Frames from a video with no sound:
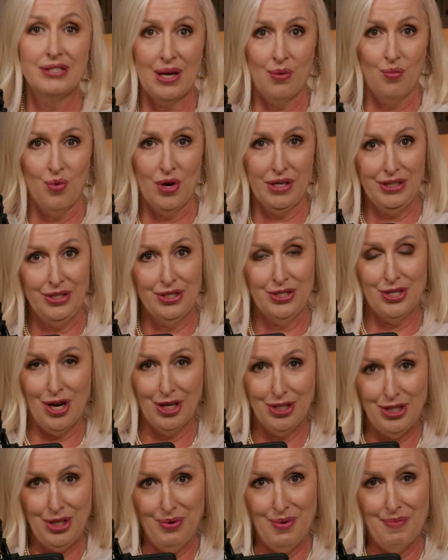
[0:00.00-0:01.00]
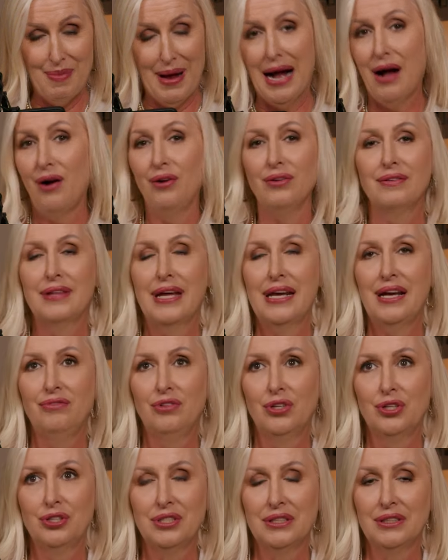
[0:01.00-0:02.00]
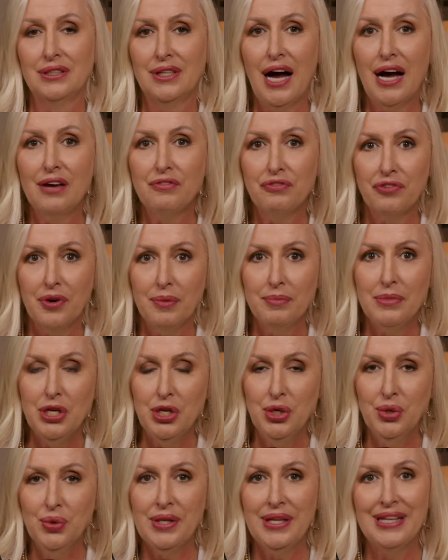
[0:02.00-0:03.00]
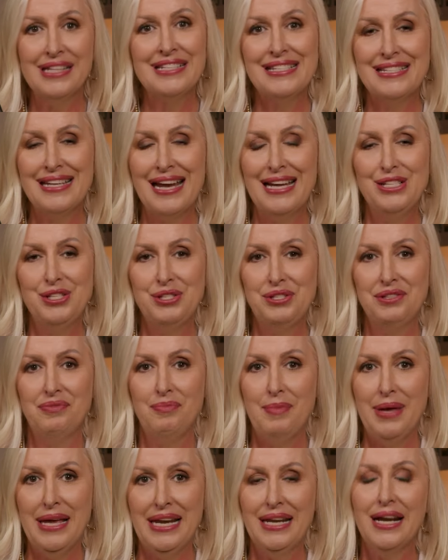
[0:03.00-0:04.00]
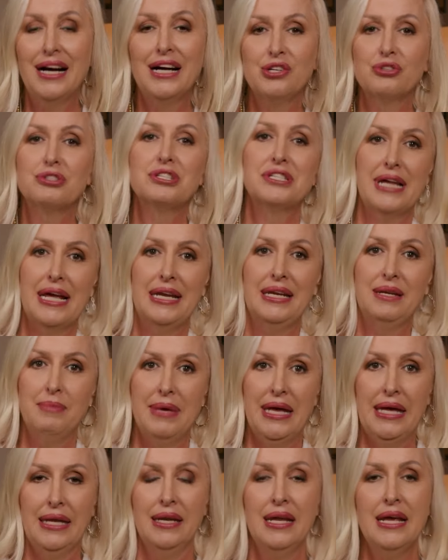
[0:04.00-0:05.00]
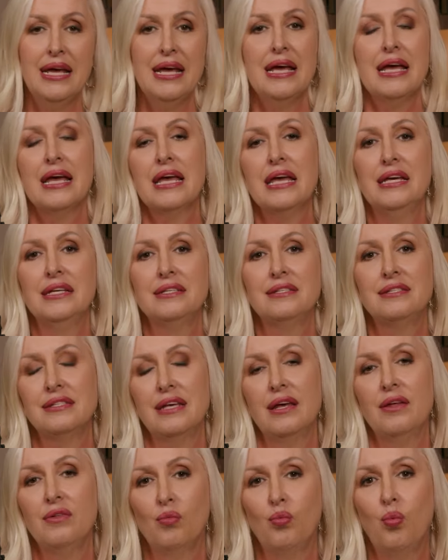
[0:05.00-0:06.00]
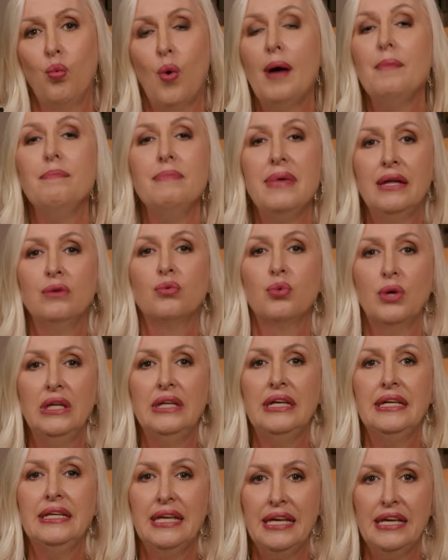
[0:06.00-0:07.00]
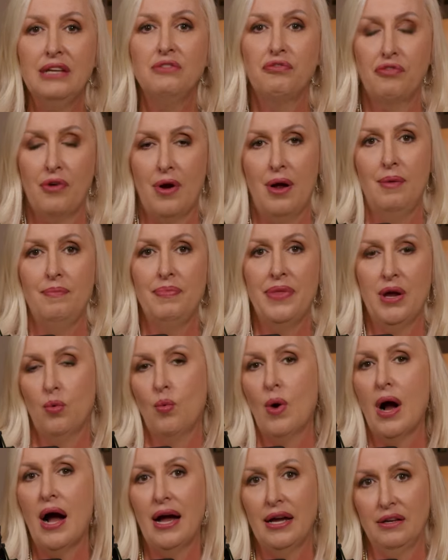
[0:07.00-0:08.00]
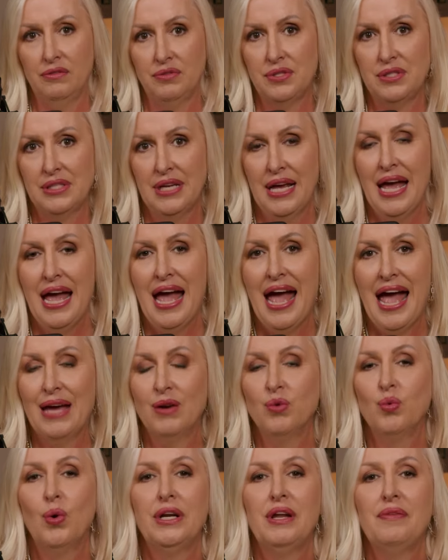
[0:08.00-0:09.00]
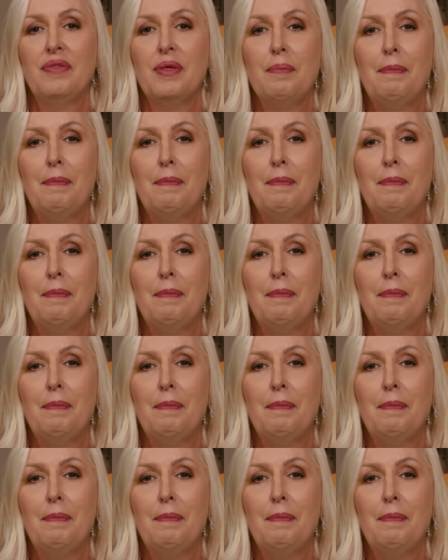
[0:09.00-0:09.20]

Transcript: I wanted to talk to you about that I've learned a lot from you in the stages of men and understanding men is what men really need from their wives. And one of the